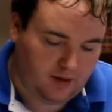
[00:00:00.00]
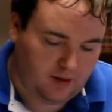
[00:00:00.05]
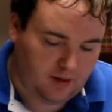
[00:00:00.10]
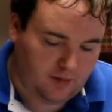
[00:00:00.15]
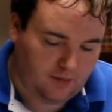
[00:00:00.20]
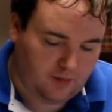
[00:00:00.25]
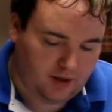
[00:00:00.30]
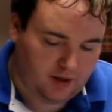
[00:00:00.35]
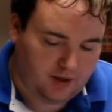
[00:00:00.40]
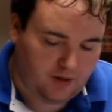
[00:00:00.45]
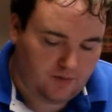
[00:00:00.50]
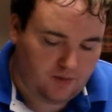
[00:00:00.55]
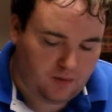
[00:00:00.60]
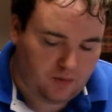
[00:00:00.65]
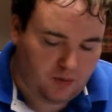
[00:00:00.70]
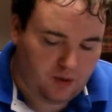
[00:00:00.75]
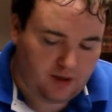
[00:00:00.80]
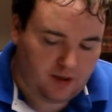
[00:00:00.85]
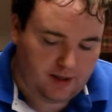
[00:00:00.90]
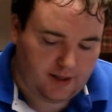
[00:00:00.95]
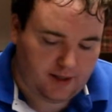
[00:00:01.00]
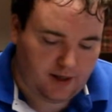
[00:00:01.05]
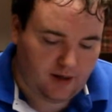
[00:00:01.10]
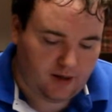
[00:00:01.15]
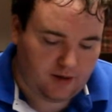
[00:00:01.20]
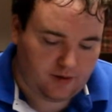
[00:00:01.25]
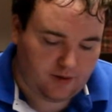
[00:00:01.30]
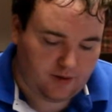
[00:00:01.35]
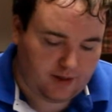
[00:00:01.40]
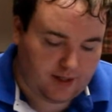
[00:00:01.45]
but I don't want to pull any
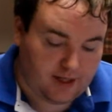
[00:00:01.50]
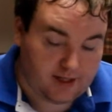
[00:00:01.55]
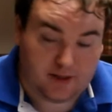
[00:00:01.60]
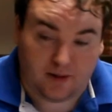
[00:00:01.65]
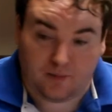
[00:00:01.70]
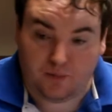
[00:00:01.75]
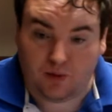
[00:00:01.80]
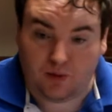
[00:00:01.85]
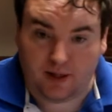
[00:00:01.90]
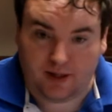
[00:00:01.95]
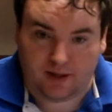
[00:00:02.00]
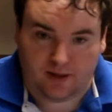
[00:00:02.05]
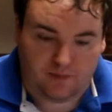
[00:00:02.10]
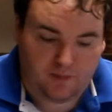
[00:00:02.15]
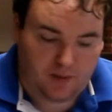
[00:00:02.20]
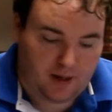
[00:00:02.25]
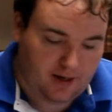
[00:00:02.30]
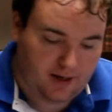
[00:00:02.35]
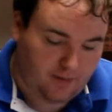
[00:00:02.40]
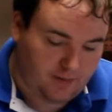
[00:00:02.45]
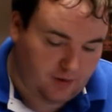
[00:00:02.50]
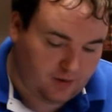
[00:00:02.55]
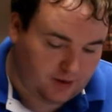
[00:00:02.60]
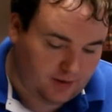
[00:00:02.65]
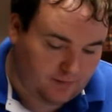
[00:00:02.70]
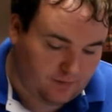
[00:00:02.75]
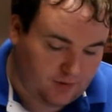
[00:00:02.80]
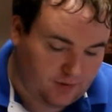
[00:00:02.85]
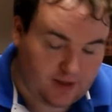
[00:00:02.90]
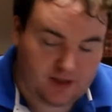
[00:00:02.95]
harder in case I break the vane or
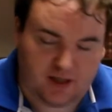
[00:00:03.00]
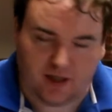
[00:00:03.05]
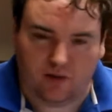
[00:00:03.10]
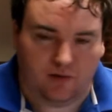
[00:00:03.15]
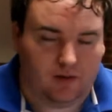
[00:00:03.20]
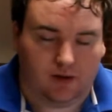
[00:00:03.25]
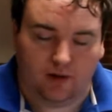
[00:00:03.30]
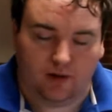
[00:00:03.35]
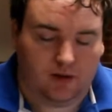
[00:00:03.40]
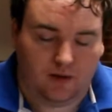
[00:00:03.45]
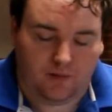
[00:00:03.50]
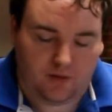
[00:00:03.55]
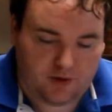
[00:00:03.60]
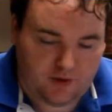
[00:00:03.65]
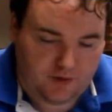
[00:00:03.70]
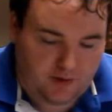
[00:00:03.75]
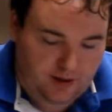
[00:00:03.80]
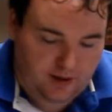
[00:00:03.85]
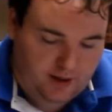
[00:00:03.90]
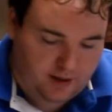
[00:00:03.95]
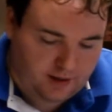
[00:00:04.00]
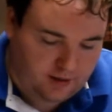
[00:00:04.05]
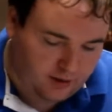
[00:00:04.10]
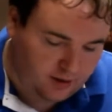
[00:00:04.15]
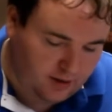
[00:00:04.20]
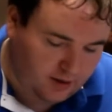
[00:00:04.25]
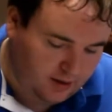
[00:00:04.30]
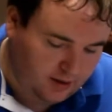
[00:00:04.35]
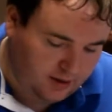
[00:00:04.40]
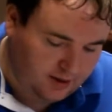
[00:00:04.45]
something, so I don't want to try that.
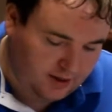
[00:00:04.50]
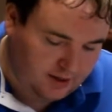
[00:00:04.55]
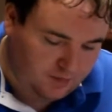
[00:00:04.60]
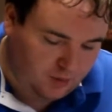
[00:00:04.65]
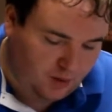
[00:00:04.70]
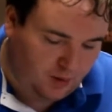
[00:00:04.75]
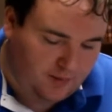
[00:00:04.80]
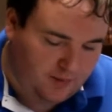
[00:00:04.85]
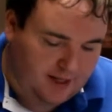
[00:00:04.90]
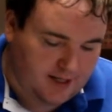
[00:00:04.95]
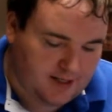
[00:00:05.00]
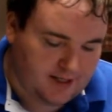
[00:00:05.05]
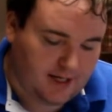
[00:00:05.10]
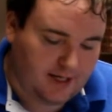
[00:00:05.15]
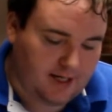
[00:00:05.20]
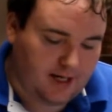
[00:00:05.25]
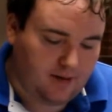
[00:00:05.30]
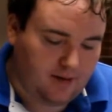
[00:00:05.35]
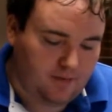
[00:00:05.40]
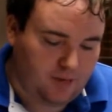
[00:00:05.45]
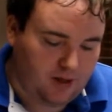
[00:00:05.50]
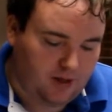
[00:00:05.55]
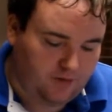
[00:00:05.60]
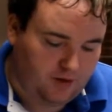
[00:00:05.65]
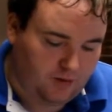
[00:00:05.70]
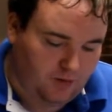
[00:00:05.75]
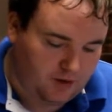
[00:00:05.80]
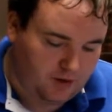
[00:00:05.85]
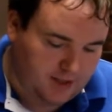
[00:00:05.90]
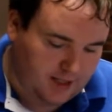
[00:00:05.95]
It probably is NEM, but if
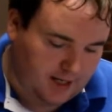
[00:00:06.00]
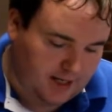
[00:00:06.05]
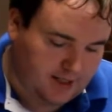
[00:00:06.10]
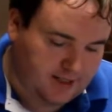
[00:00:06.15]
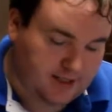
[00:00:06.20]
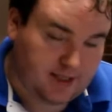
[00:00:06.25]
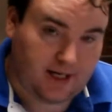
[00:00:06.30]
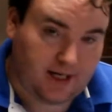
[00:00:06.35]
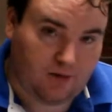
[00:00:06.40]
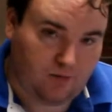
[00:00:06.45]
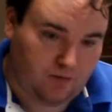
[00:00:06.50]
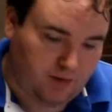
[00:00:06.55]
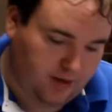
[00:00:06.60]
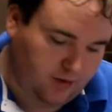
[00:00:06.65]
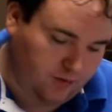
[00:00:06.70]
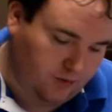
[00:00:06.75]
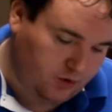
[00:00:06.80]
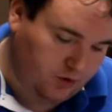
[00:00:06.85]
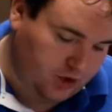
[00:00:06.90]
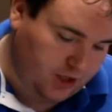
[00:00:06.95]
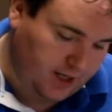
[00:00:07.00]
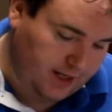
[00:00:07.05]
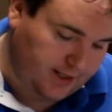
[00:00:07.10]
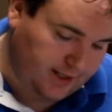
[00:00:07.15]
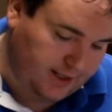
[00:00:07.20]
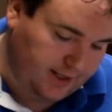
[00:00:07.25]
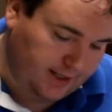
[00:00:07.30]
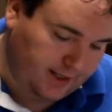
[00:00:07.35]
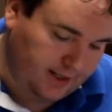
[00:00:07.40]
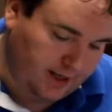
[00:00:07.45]
you want to add, say, a real chain
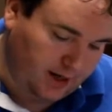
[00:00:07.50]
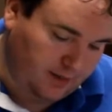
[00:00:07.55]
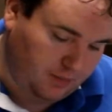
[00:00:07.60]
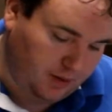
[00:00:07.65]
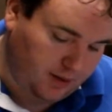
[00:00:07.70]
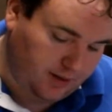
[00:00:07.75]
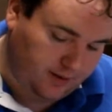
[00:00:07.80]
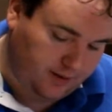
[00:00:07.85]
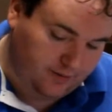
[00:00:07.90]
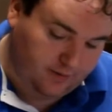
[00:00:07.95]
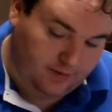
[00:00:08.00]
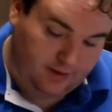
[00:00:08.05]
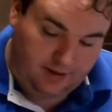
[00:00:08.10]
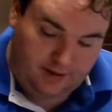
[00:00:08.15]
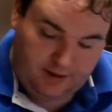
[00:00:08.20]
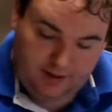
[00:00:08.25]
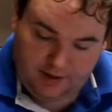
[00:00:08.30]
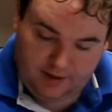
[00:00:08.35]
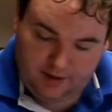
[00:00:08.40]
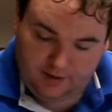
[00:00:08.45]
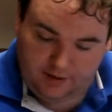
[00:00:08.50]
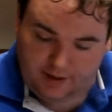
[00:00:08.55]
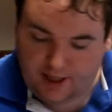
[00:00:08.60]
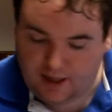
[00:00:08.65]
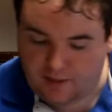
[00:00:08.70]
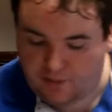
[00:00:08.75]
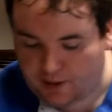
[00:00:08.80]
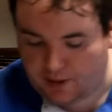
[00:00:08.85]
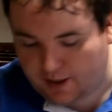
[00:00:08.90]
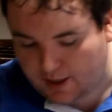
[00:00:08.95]
link coupling, you
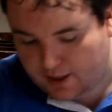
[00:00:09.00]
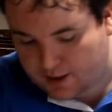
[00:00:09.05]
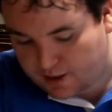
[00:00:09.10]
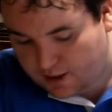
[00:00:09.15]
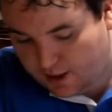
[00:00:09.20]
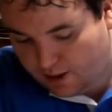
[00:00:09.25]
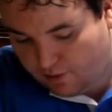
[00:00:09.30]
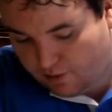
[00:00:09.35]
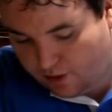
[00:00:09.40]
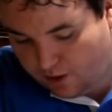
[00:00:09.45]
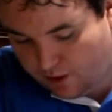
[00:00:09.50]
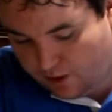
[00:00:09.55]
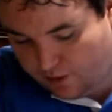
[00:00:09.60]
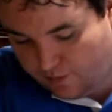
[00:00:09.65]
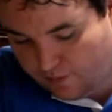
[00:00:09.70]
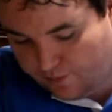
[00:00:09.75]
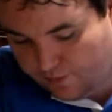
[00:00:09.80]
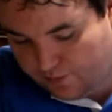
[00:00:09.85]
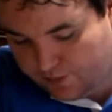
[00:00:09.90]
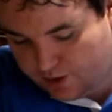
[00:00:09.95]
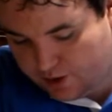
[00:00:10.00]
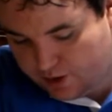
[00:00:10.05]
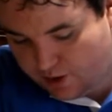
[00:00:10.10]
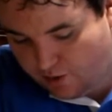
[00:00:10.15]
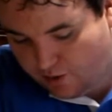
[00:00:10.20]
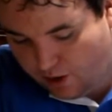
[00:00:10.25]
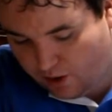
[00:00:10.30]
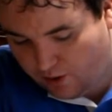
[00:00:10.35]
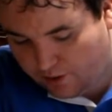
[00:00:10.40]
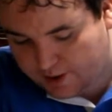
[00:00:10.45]
can, because there are 2
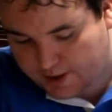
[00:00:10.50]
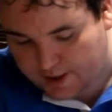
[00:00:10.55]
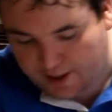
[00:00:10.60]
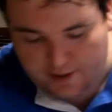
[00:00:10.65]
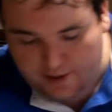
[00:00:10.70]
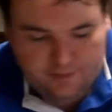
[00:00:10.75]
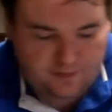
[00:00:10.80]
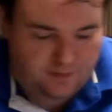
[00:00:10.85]
hooks here,